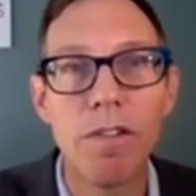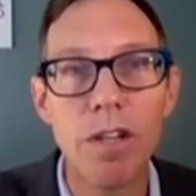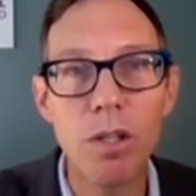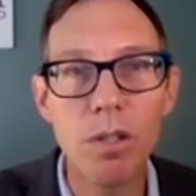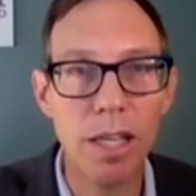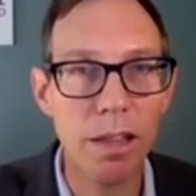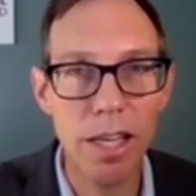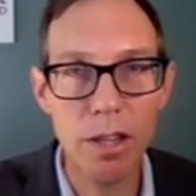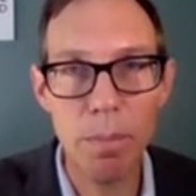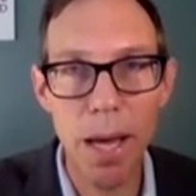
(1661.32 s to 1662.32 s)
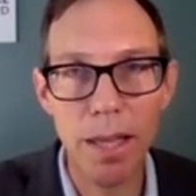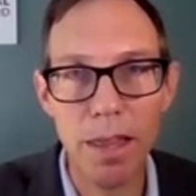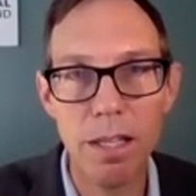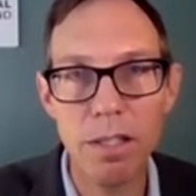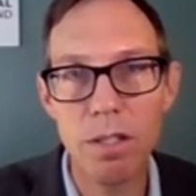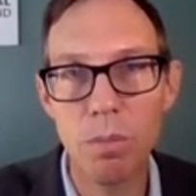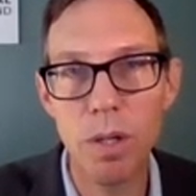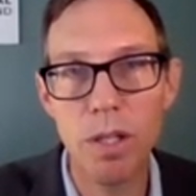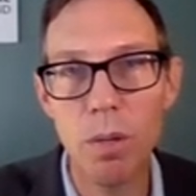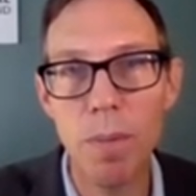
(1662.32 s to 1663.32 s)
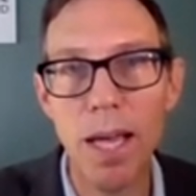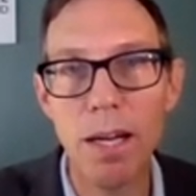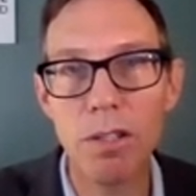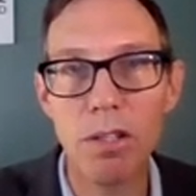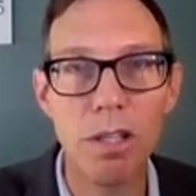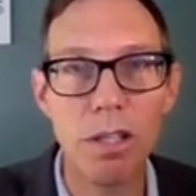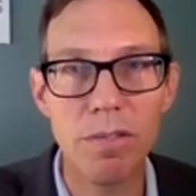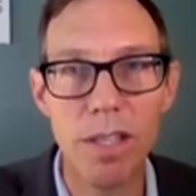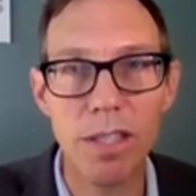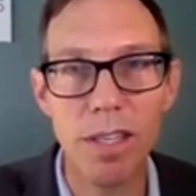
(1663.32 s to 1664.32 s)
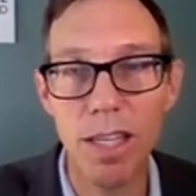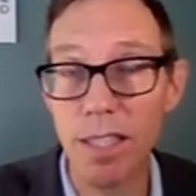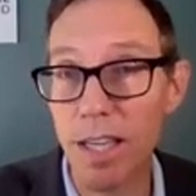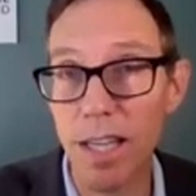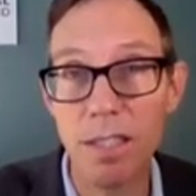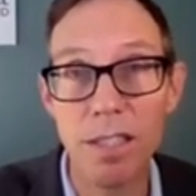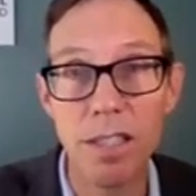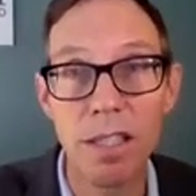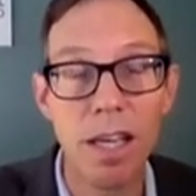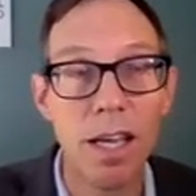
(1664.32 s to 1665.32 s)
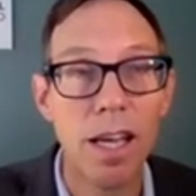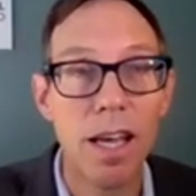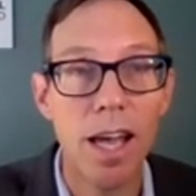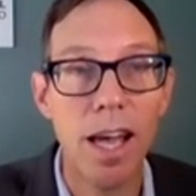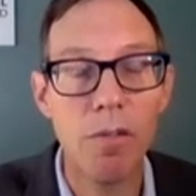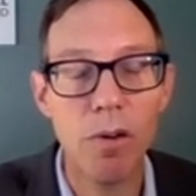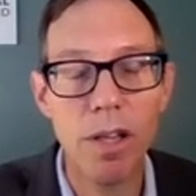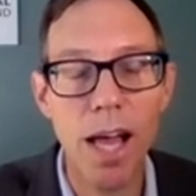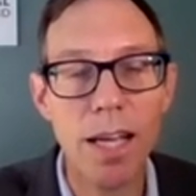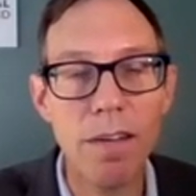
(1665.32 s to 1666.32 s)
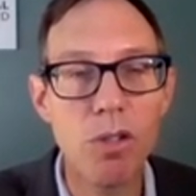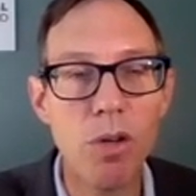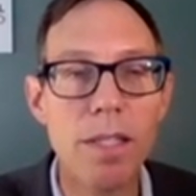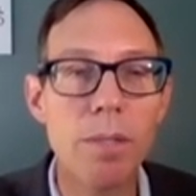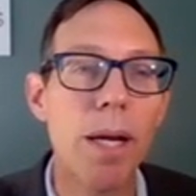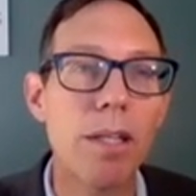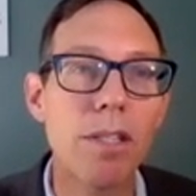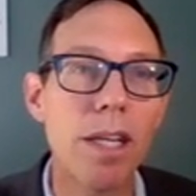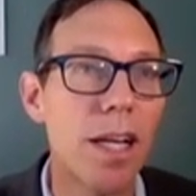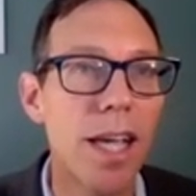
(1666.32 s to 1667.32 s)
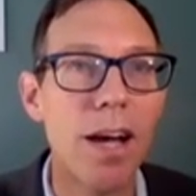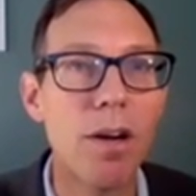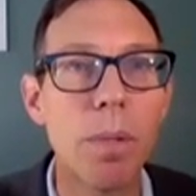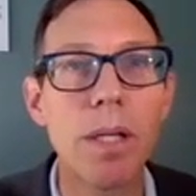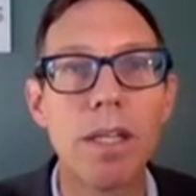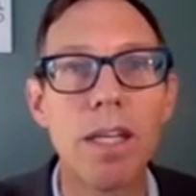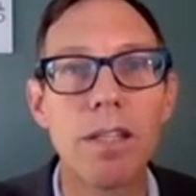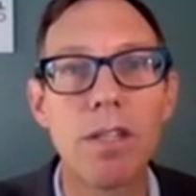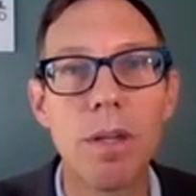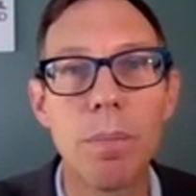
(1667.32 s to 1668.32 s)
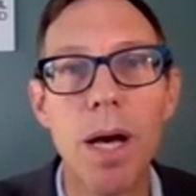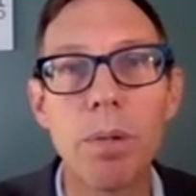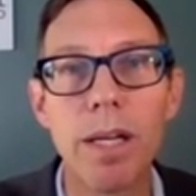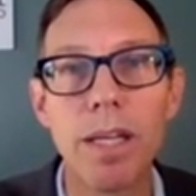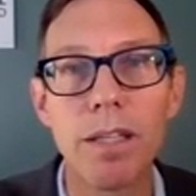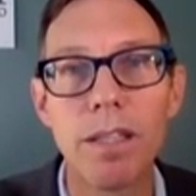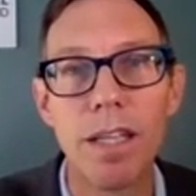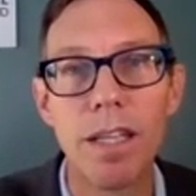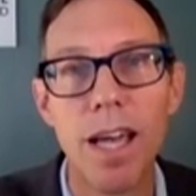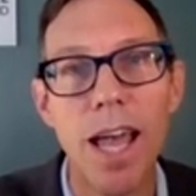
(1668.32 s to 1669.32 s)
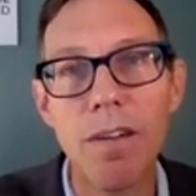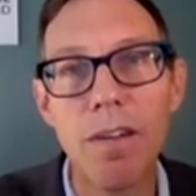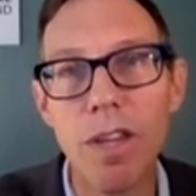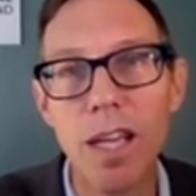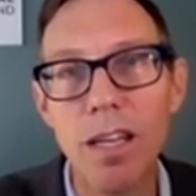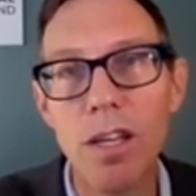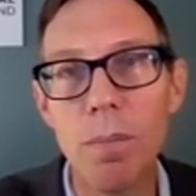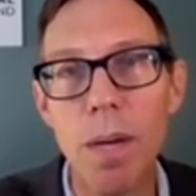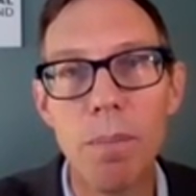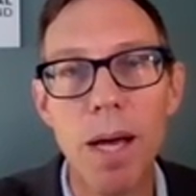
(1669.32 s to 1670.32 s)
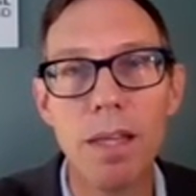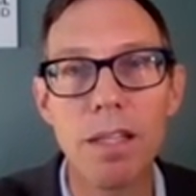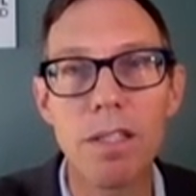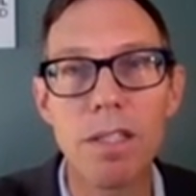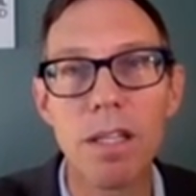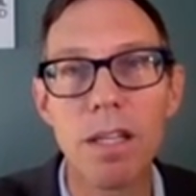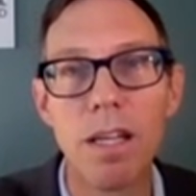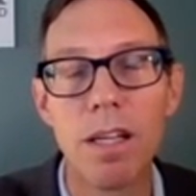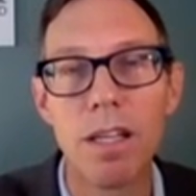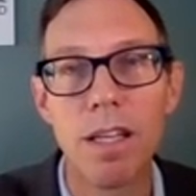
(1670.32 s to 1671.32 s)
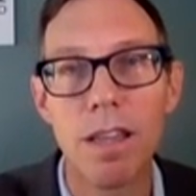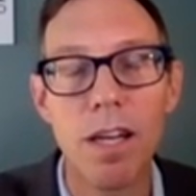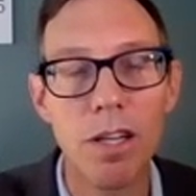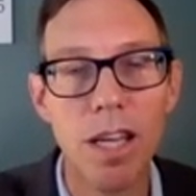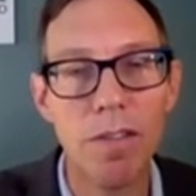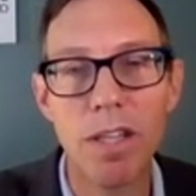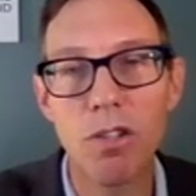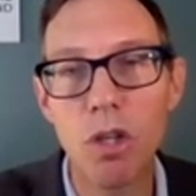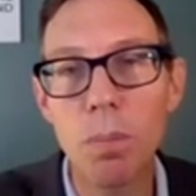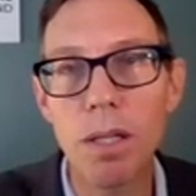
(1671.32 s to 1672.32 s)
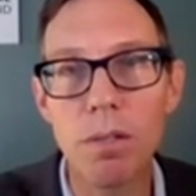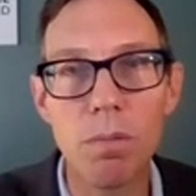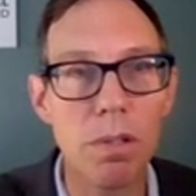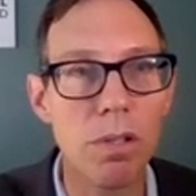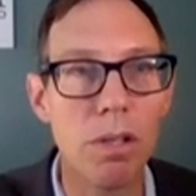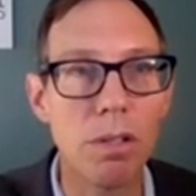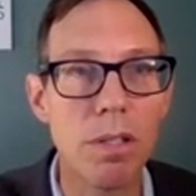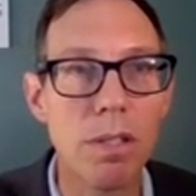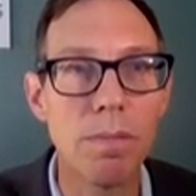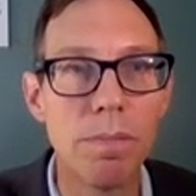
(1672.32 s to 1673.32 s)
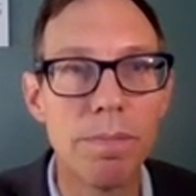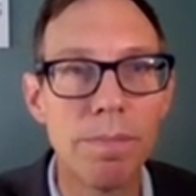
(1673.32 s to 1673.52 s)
for using lethal methods when humane alternatives exist, and for a lack of transparency and accountability to the public, and for the inhumane methods that are giving dubious results.